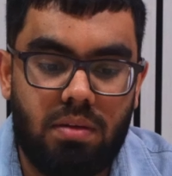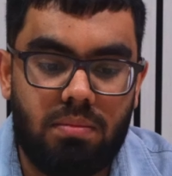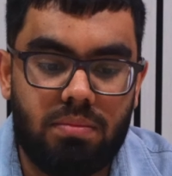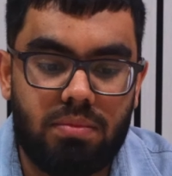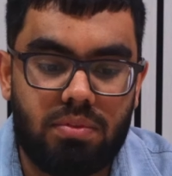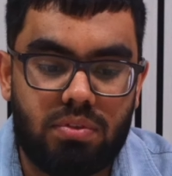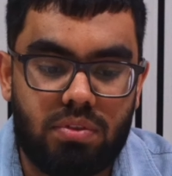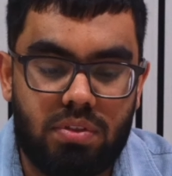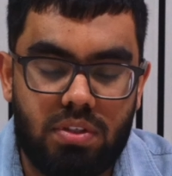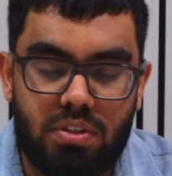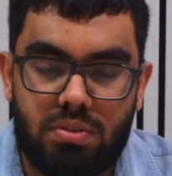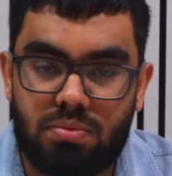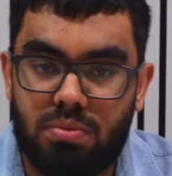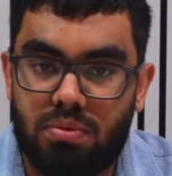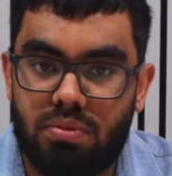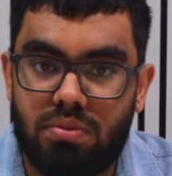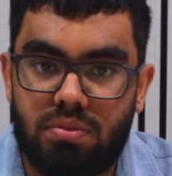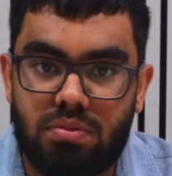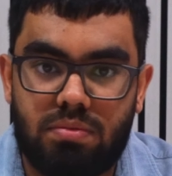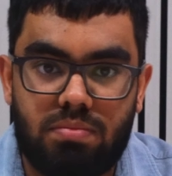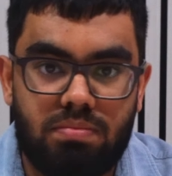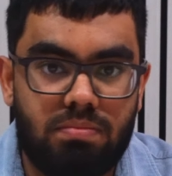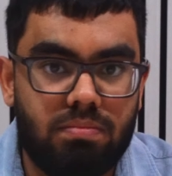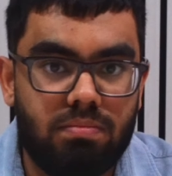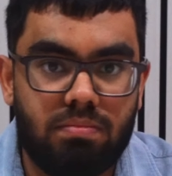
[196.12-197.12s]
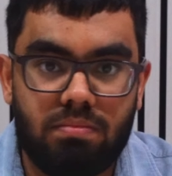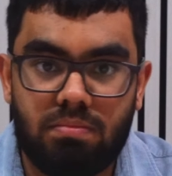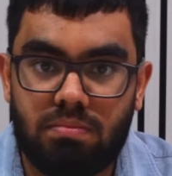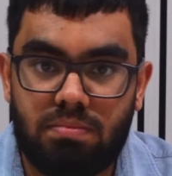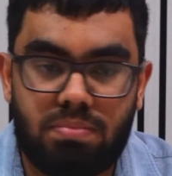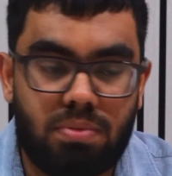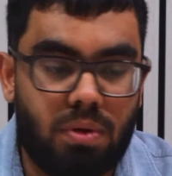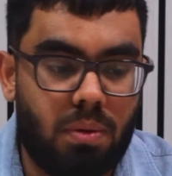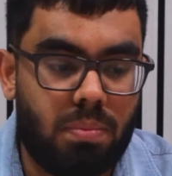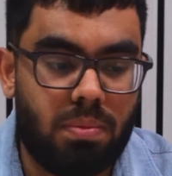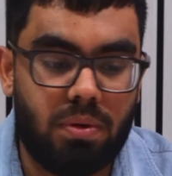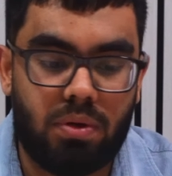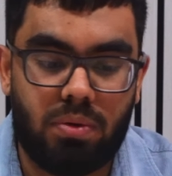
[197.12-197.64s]
So this one's
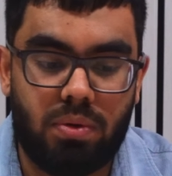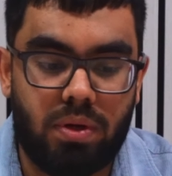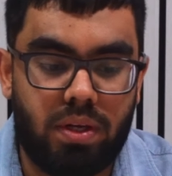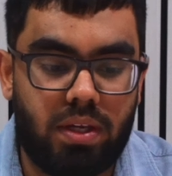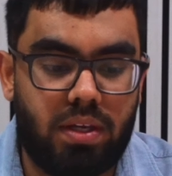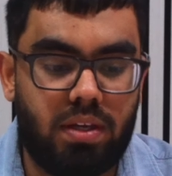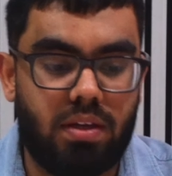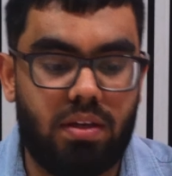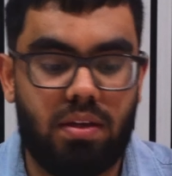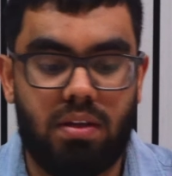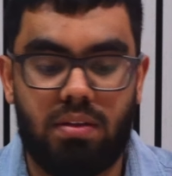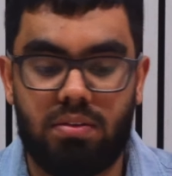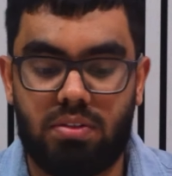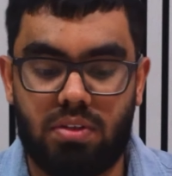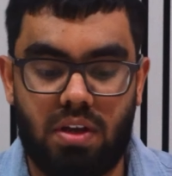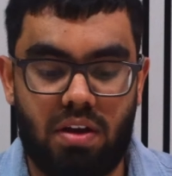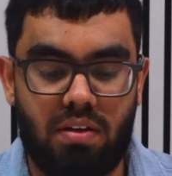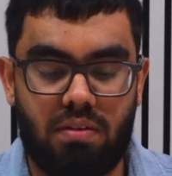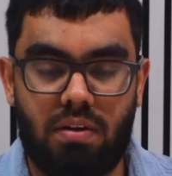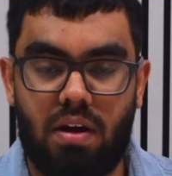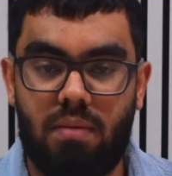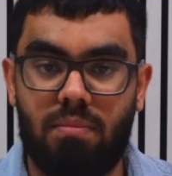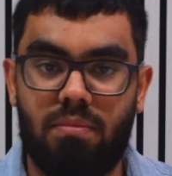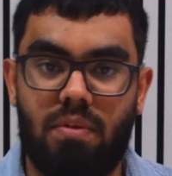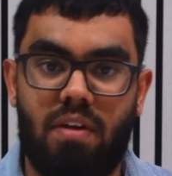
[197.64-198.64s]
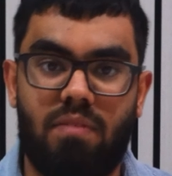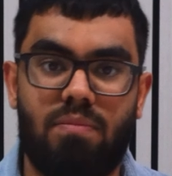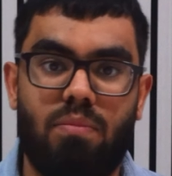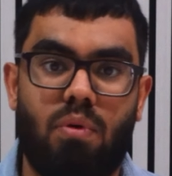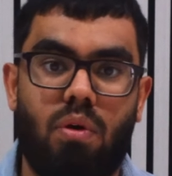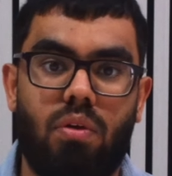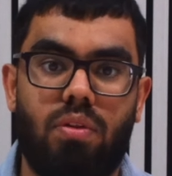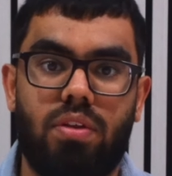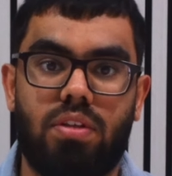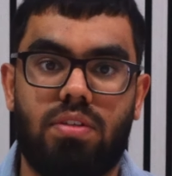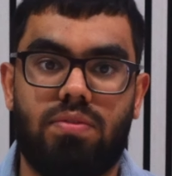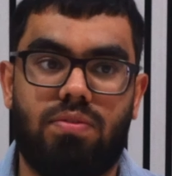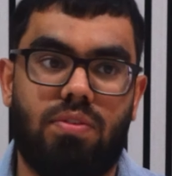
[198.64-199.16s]
proper quick. So I
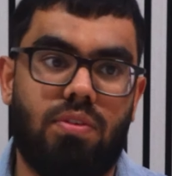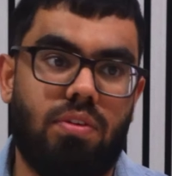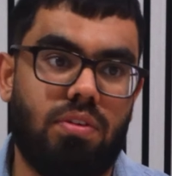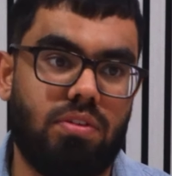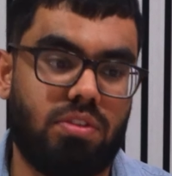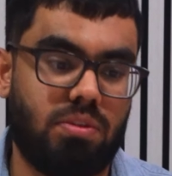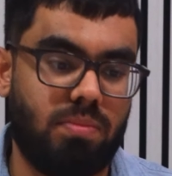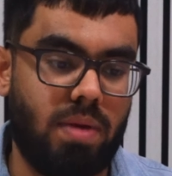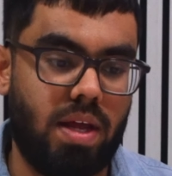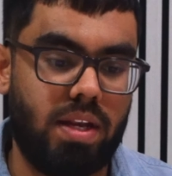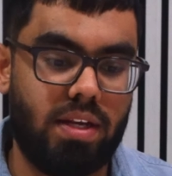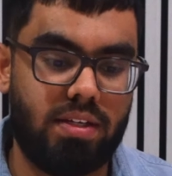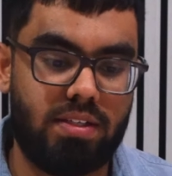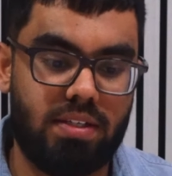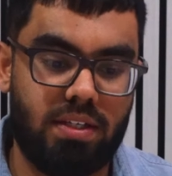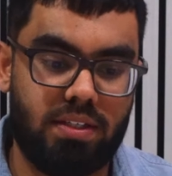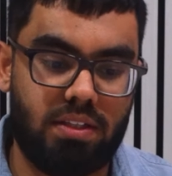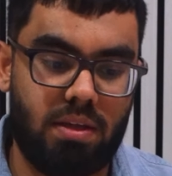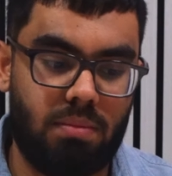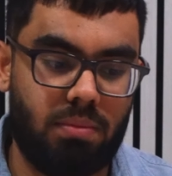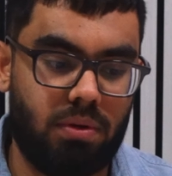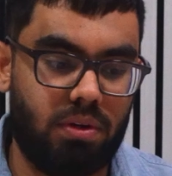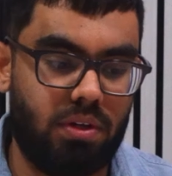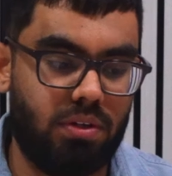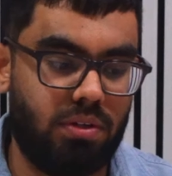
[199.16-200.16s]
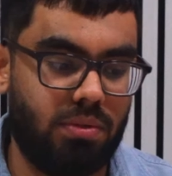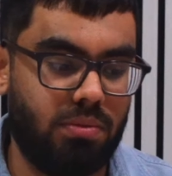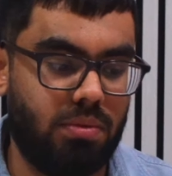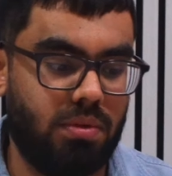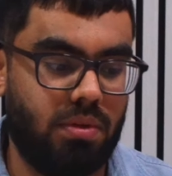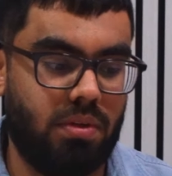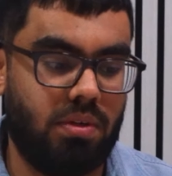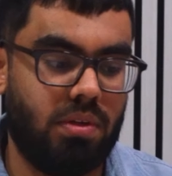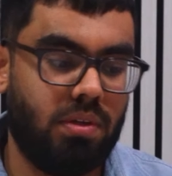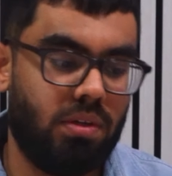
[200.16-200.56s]
bought this for some editing that I'm going to do.